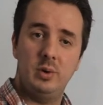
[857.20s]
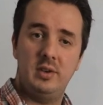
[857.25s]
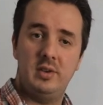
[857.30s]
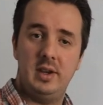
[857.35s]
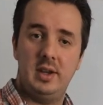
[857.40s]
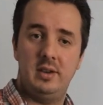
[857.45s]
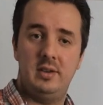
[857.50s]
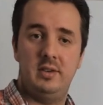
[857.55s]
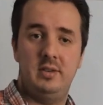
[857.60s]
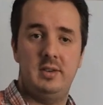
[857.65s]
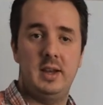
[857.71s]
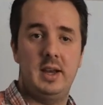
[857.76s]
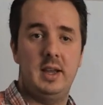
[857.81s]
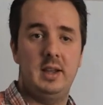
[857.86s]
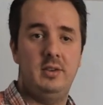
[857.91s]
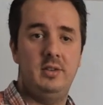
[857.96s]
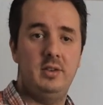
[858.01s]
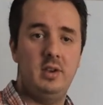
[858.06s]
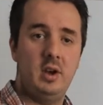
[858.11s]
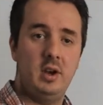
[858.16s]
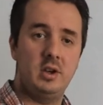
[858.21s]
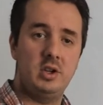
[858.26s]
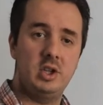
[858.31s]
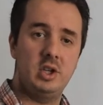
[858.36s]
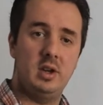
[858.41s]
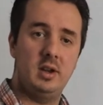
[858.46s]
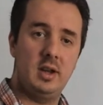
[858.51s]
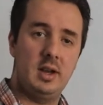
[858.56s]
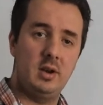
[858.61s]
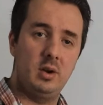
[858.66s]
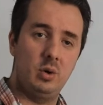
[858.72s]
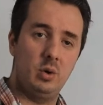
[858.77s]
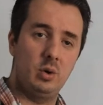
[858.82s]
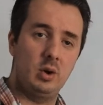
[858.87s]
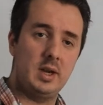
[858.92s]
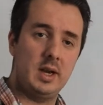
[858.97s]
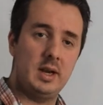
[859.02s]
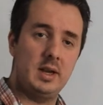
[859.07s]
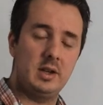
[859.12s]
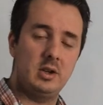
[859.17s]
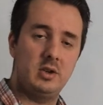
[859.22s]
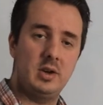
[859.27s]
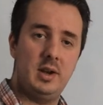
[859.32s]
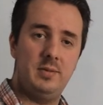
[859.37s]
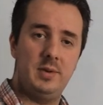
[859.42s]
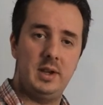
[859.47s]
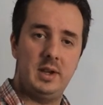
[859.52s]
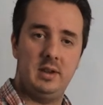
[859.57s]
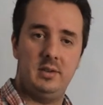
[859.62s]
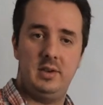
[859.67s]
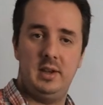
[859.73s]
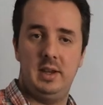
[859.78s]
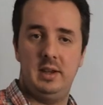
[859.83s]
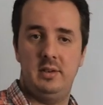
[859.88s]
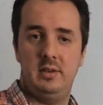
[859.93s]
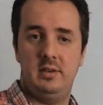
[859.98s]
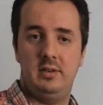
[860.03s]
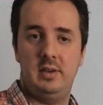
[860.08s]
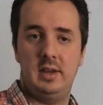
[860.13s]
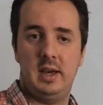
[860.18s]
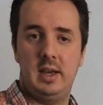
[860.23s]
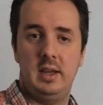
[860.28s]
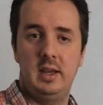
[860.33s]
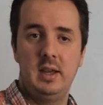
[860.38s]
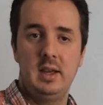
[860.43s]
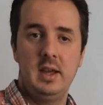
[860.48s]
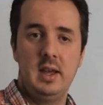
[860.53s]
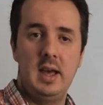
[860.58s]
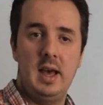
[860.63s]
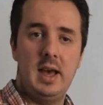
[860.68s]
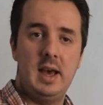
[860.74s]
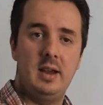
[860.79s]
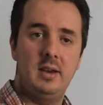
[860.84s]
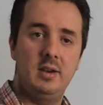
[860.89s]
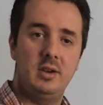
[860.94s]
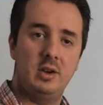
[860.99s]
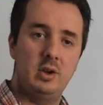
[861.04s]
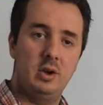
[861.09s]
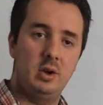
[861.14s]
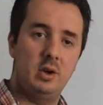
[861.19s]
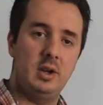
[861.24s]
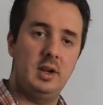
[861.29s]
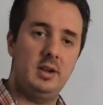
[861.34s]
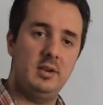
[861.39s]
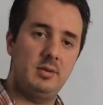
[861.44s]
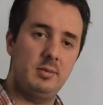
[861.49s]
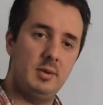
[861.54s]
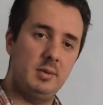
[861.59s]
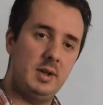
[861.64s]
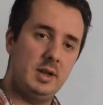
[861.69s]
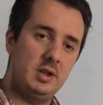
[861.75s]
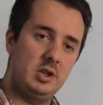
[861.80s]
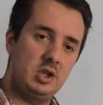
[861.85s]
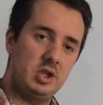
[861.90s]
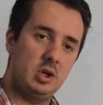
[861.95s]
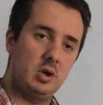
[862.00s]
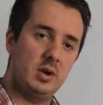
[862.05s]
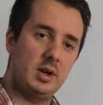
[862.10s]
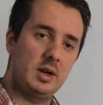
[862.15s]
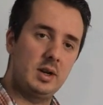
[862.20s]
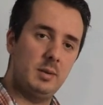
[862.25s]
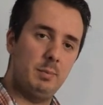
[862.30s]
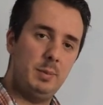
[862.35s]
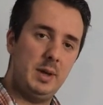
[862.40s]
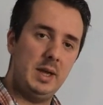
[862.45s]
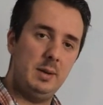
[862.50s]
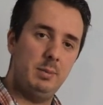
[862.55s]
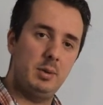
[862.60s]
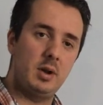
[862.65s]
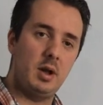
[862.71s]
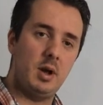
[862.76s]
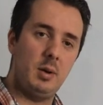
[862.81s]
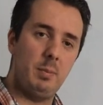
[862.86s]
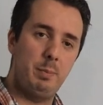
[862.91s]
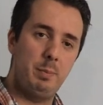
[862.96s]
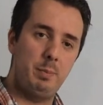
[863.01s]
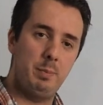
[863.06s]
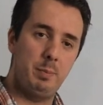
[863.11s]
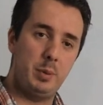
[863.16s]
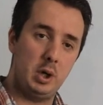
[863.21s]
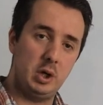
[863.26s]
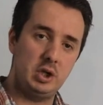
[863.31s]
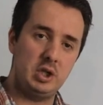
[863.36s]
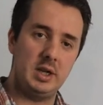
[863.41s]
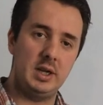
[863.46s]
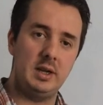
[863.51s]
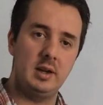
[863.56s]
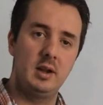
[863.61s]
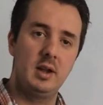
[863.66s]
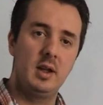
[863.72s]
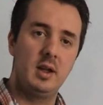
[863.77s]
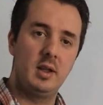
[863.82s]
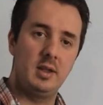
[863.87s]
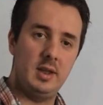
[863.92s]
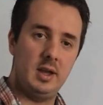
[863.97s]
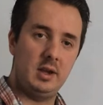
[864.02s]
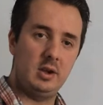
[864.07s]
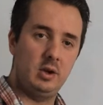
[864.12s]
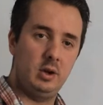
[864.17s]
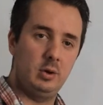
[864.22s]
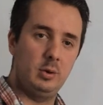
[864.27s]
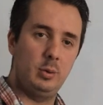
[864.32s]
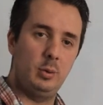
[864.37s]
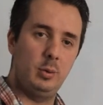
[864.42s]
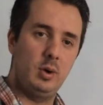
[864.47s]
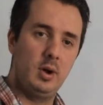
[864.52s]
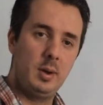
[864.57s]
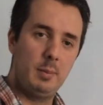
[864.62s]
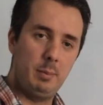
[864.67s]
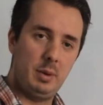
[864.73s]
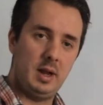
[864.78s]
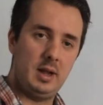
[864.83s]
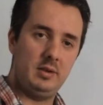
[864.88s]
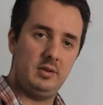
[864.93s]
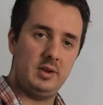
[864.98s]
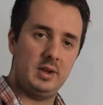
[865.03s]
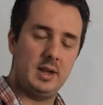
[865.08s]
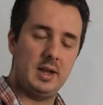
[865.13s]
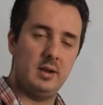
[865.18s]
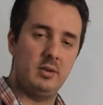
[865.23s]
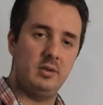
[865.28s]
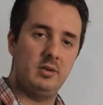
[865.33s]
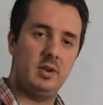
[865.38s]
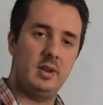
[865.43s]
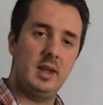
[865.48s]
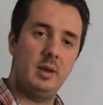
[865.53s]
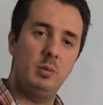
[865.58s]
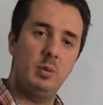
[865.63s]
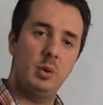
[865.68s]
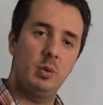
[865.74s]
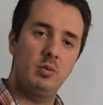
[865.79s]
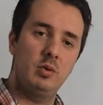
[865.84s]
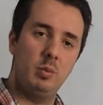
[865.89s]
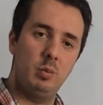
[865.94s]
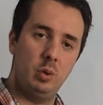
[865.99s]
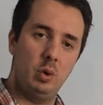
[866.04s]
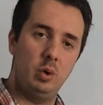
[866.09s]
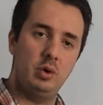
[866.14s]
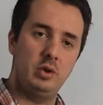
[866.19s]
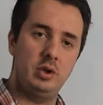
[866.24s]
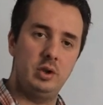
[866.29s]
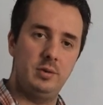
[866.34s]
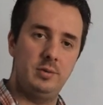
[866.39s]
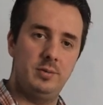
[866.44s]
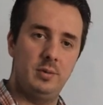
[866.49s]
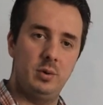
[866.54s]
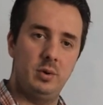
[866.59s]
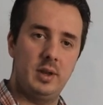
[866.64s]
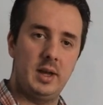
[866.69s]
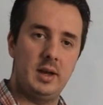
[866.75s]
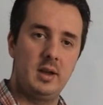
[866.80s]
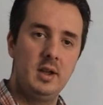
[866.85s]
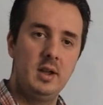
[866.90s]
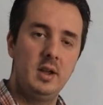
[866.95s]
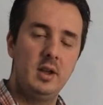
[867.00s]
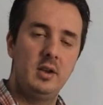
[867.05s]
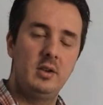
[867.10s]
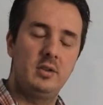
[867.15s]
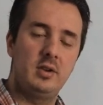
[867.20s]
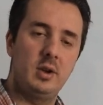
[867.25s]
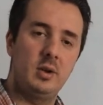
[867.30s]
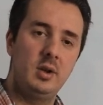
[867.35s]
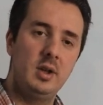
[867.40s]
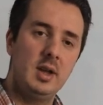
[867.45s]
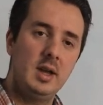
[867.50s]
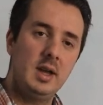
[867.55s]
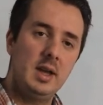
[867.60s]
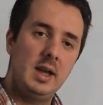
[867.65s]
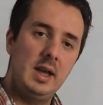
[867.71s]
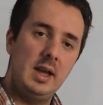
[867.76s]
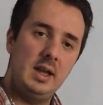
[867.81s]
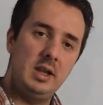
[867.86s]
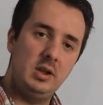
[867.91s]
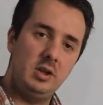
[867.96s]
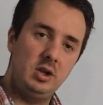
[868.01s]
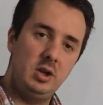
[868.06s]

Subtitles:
Google is here to stay. Search and organic traffic is here to stay. And Google is ensuring that people are pushing their Google Plus account. So they will reward you for that. So